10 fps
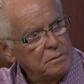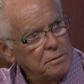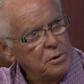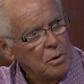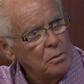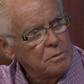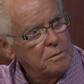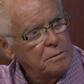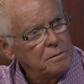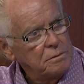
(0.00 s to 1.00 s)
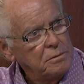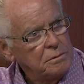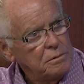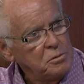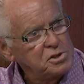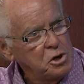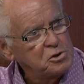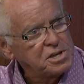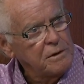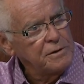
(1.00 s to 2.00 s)
you know, losing your
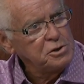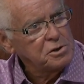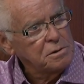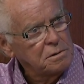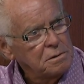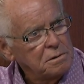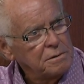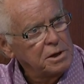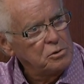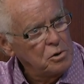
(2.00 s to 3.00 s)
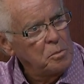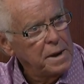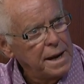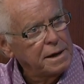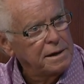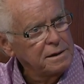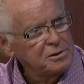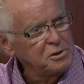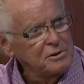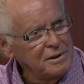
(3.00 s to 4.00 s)
salvation, that you go back
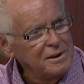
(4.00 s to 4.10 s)
to,